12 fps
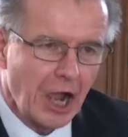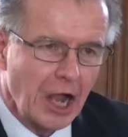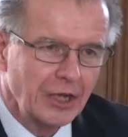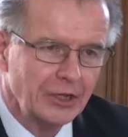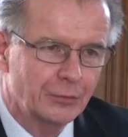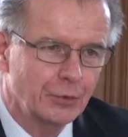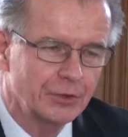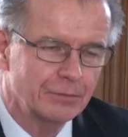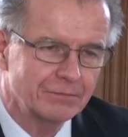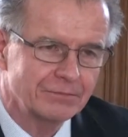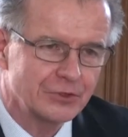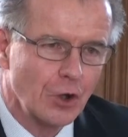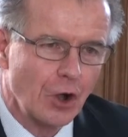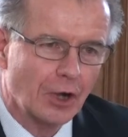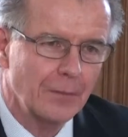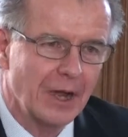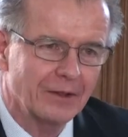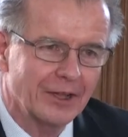colleagues will
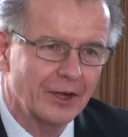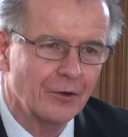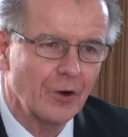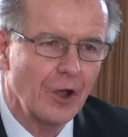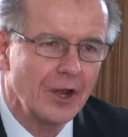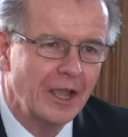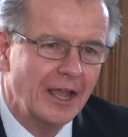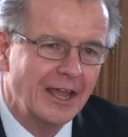talk about later on,